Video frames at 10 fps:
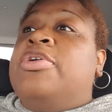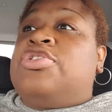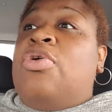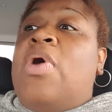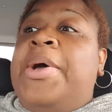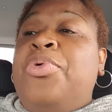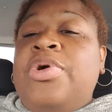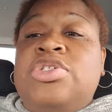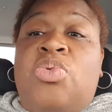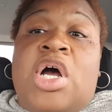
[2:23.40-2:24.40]
so I'm
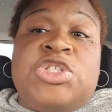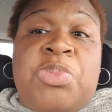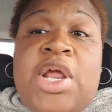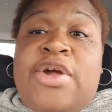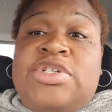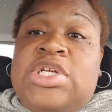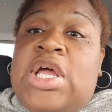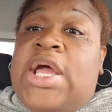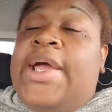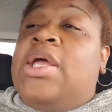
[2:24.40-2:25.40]
going to wash my hair
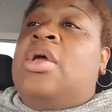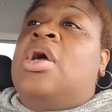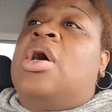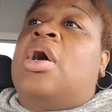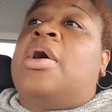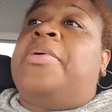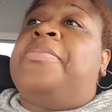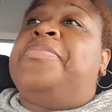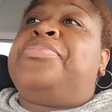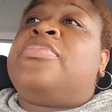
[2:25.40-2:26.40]
today.
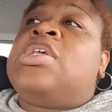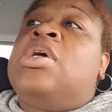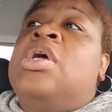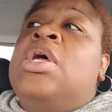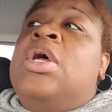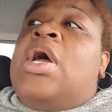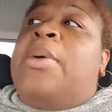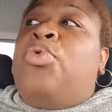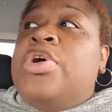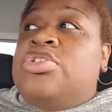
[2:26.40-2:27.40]
Um,
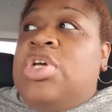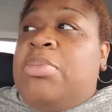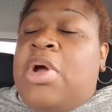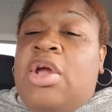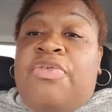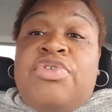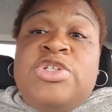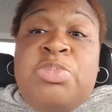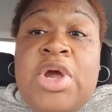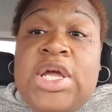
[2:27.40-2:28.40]
I'm going to get my hair
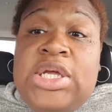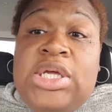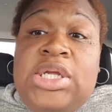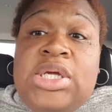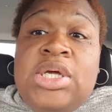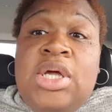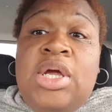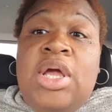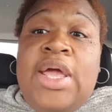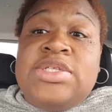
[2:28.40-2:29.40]
French braided
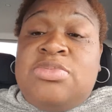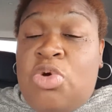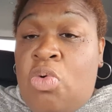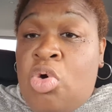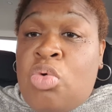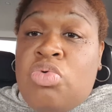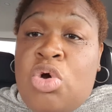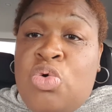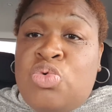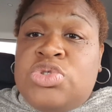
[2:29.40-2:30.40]
and some
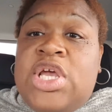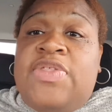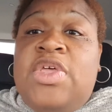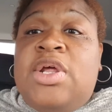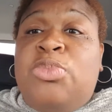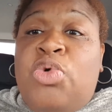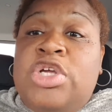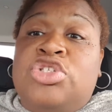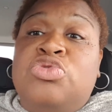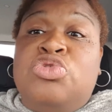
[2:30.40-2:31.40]
cornrows, and then I'm
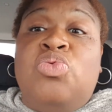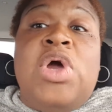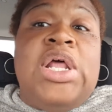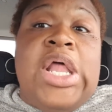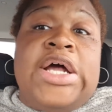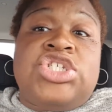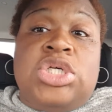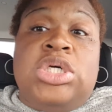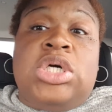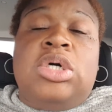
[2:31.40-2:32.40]
going to do a latch
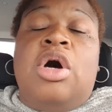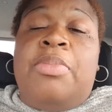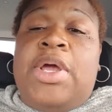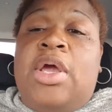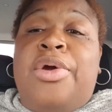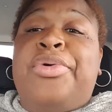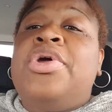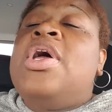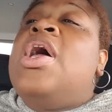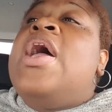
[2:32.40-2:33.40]
hook on my hair.
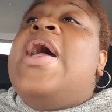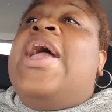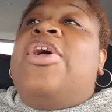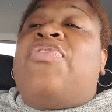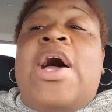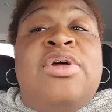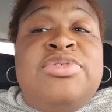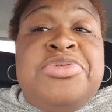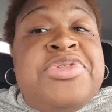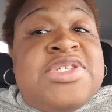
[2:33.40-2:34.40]
If I
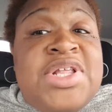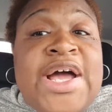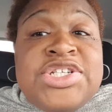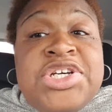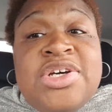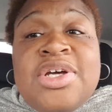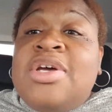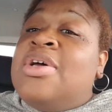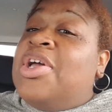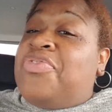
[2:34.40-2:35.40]
don't do this latch hook,
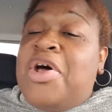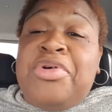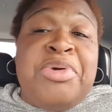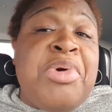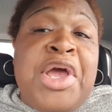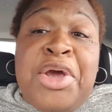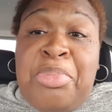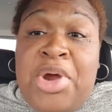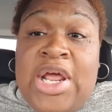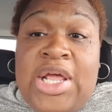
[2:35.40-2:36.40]
if I don't get my hair
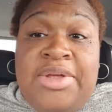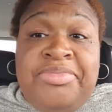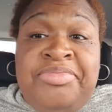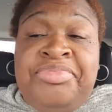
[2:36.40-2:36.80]
braided,